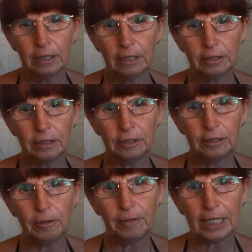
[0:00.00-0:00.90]
to
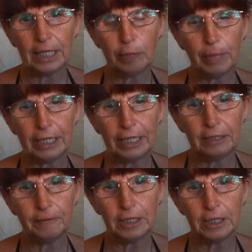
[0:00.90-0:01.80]
do the paid
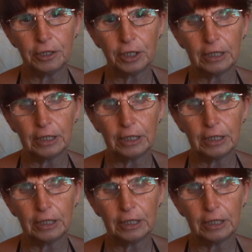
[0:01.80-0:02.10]
version.